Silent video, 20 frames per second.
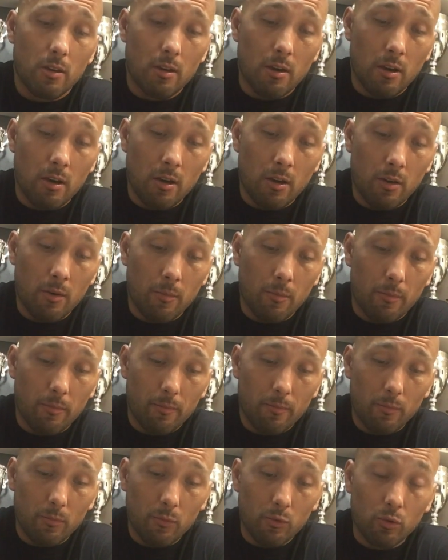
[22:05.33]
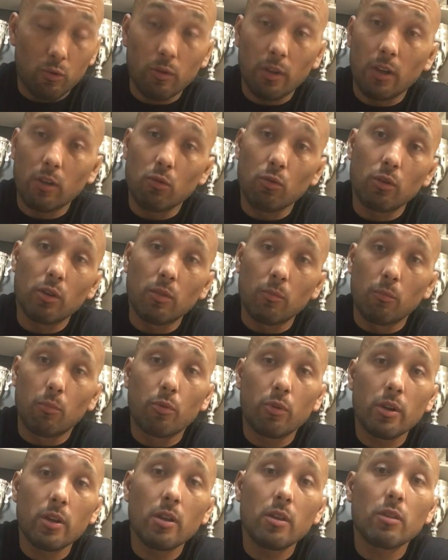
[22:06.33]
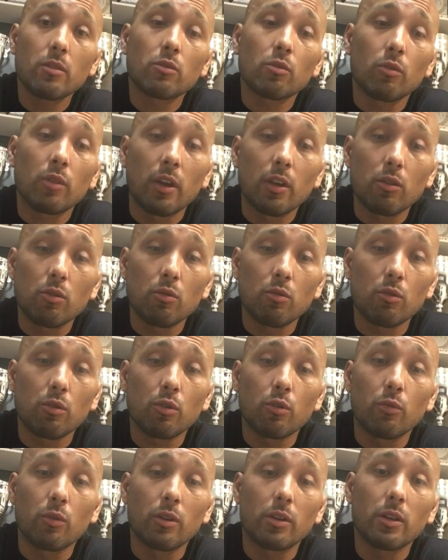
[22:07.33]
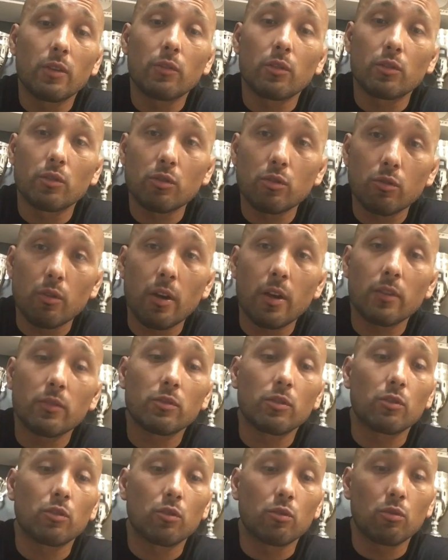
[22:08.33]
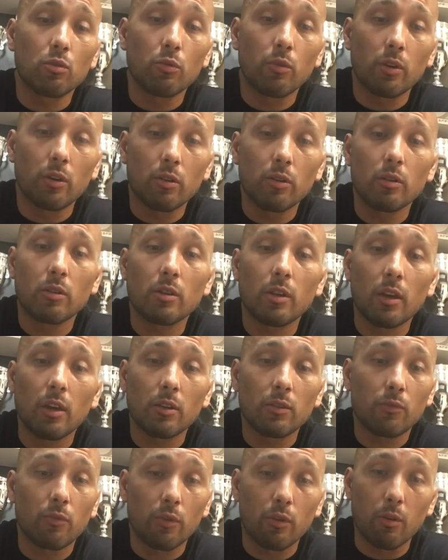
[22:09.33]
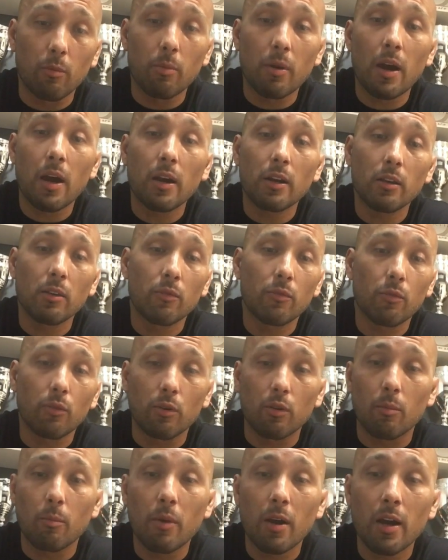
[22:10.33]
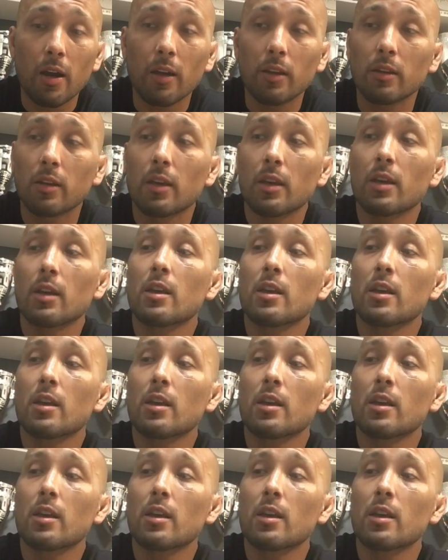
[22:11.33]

so that you can breathe, so that you're relieving stress and you're doing good things for your body and for your mind.